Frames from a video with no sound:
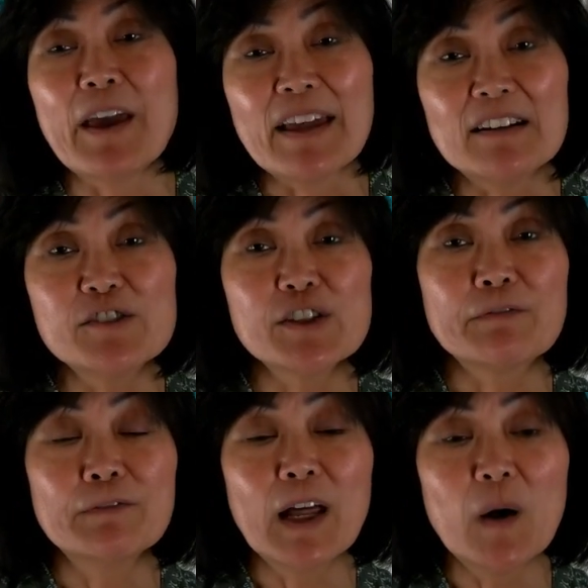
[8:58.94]
energy
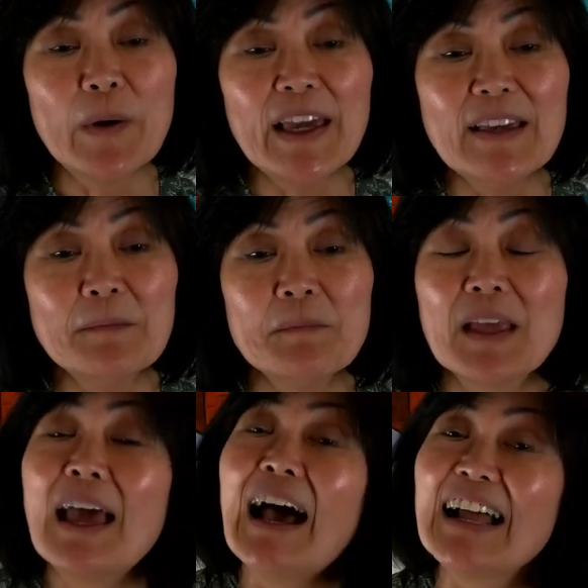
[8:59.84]
flowing.
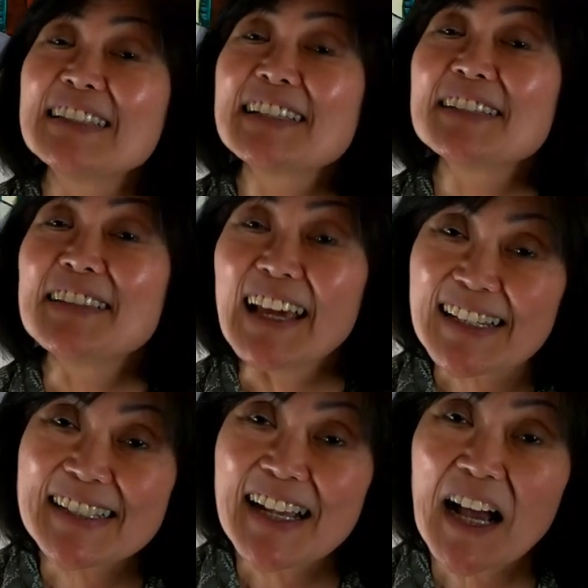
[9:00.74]
Until
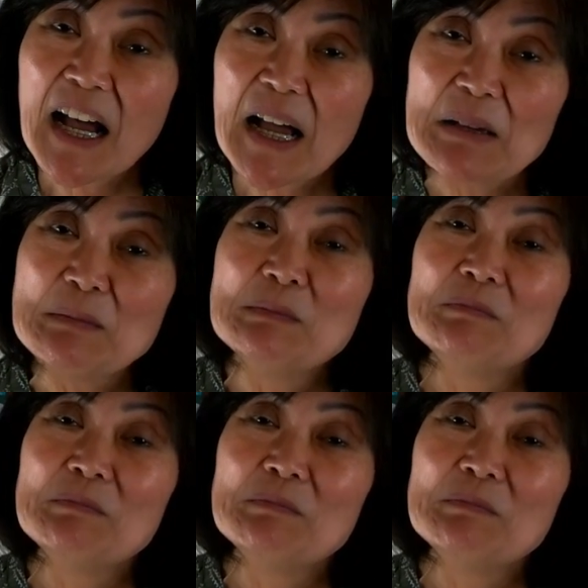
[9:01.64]
next time,